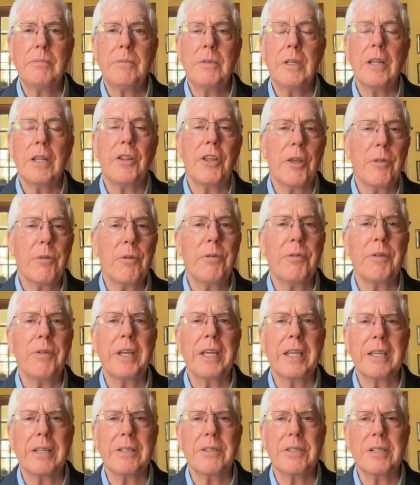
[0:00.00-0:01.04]
The other
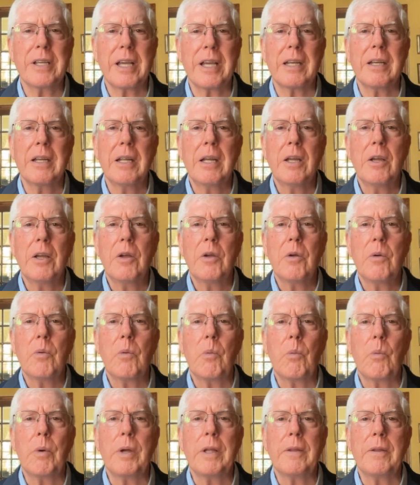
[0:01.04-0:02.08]
thing is that
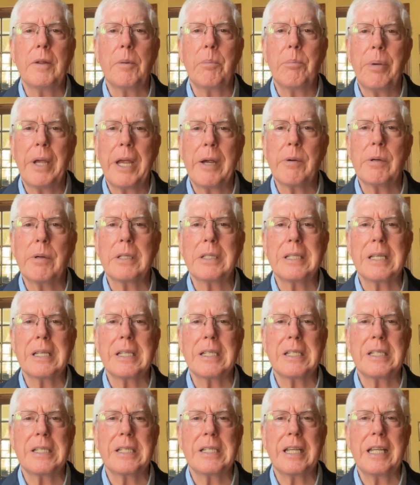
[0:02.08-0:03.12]
when the parents
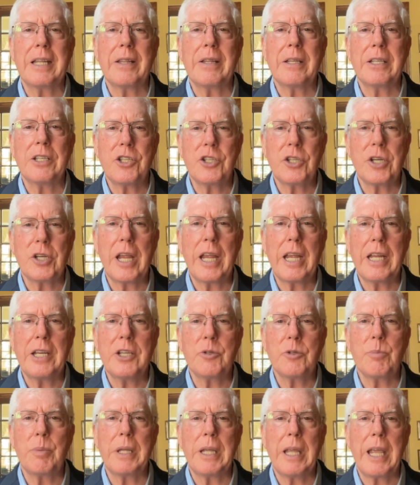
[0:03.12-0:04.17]
see the
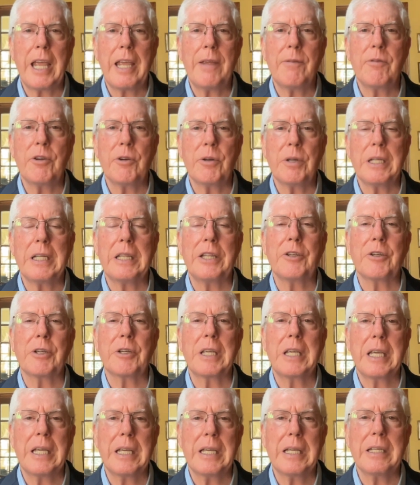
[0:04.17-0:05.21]
change behavior in their
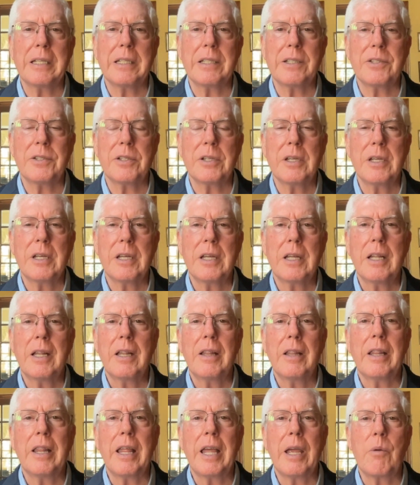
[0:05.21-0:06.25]
kids,
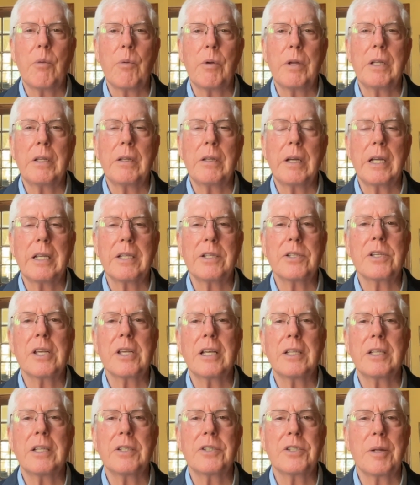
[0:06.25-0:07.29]
they realize
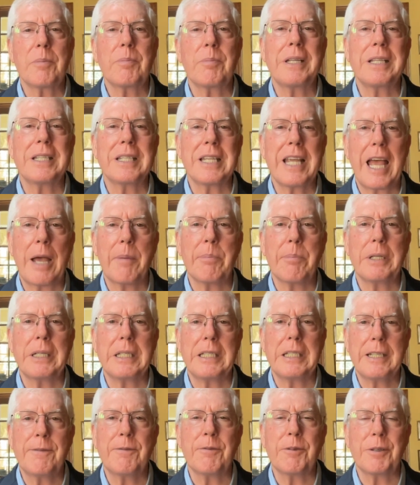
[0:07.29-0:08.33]
something's
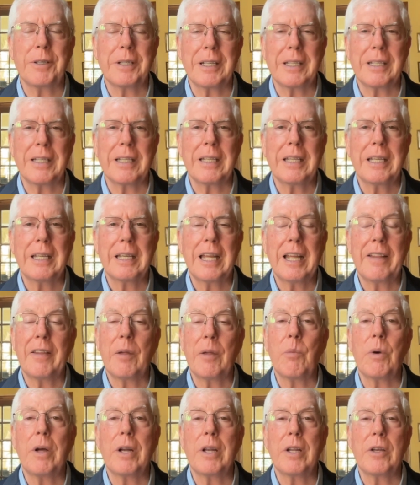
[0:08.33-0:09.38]
happened differently and they
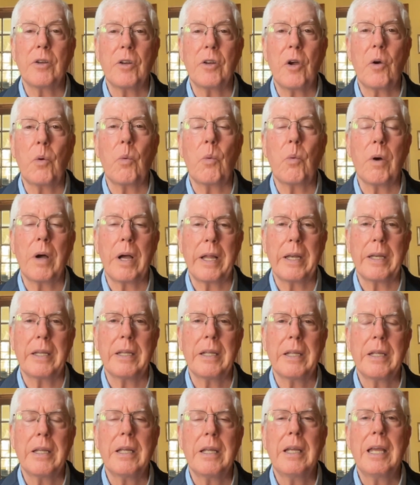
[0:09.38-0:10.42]
want to know what.
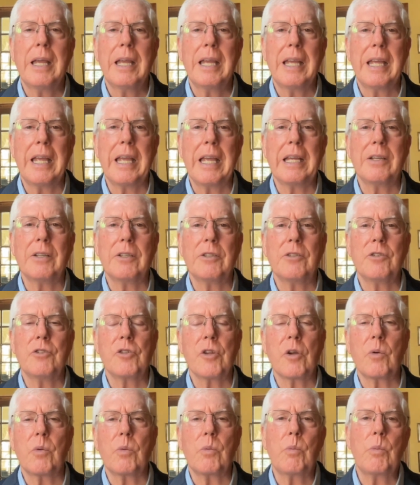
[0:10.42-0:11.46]
And
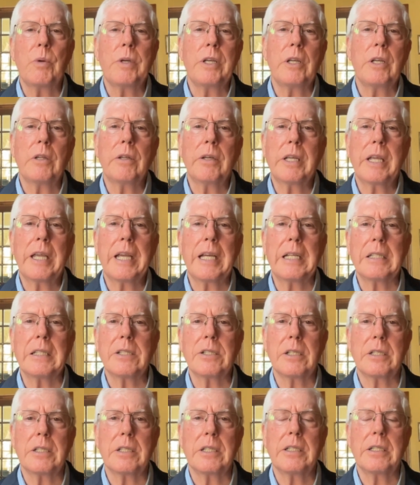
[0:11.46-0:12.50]
so when you look at
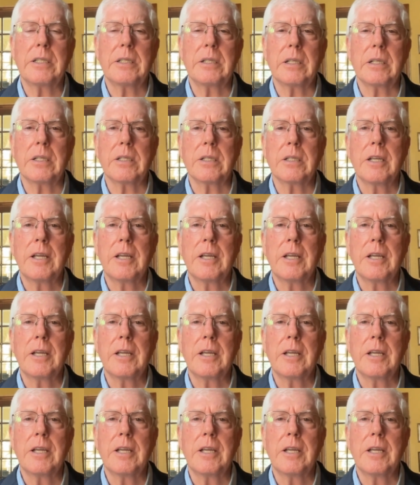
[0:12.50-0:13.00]
statistics,